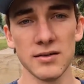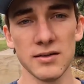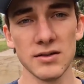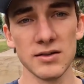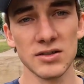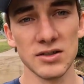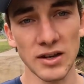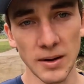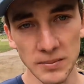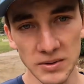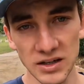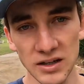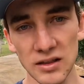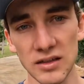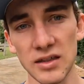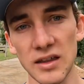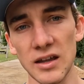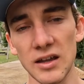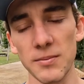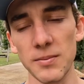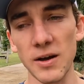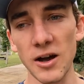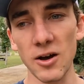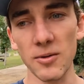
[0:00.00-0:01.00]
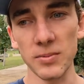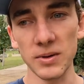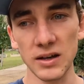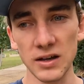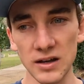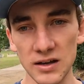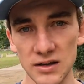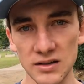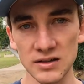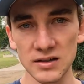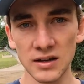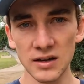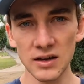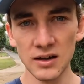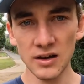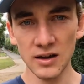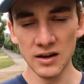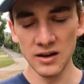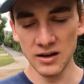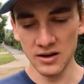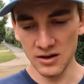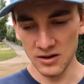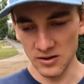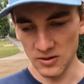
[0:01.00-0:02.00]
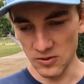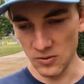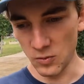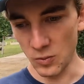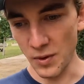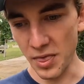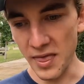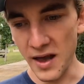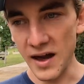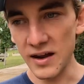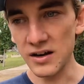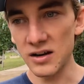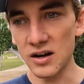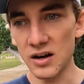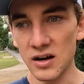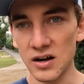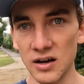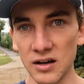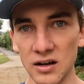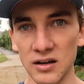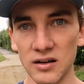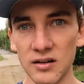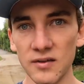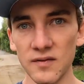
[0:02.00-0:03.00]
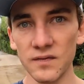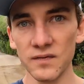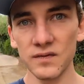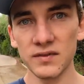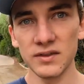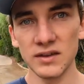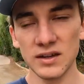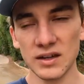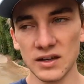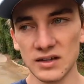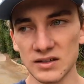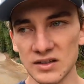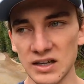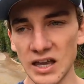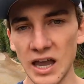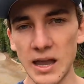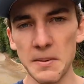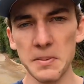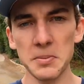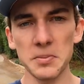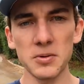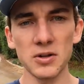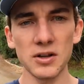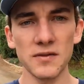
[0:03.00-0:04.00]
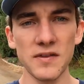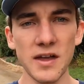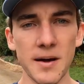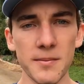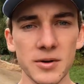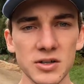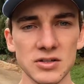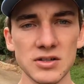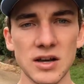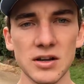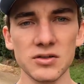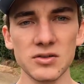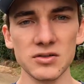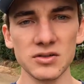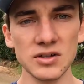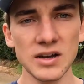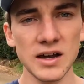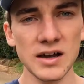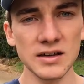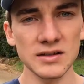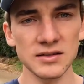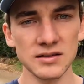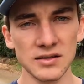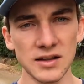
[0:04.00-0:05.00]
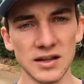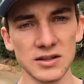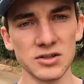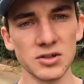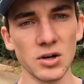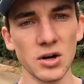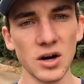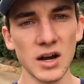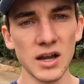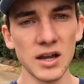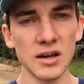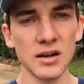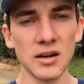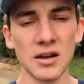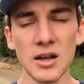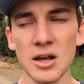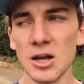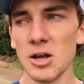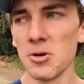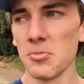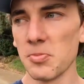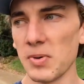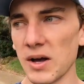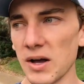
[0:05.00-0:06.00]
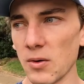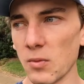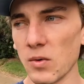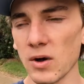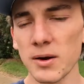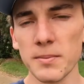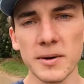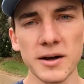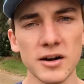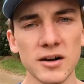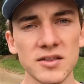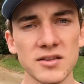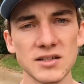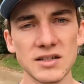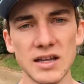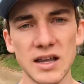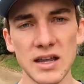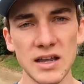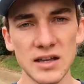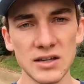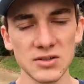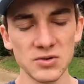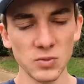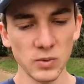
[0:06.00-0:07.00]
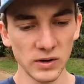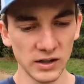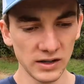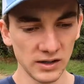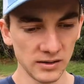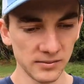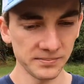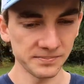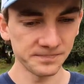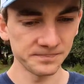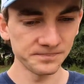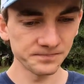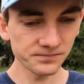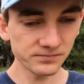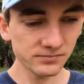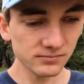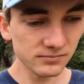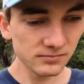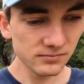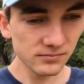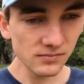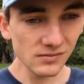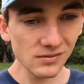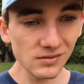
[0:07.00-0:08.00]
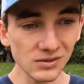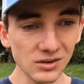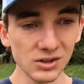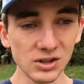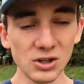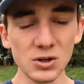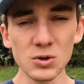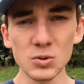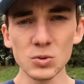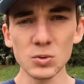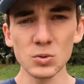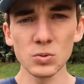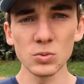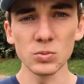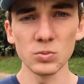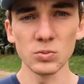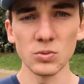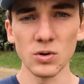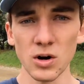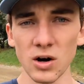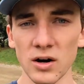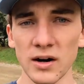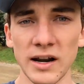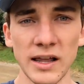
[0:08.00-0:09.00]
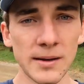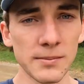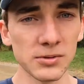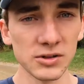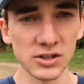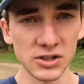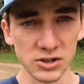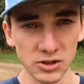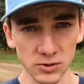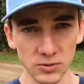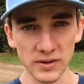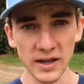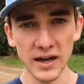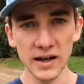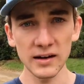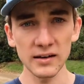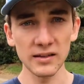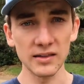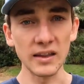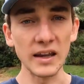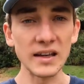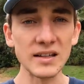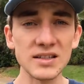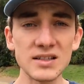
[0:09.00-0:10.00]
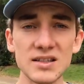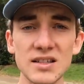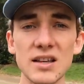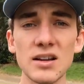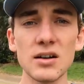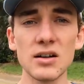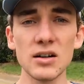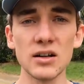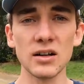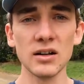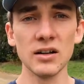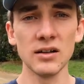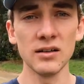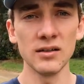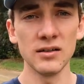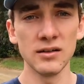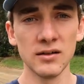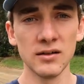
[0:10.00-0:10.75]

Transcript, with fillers: something to think about because when that dog is capable of that much exercise, that's great. But what about on the days when you aren't able to do that? They still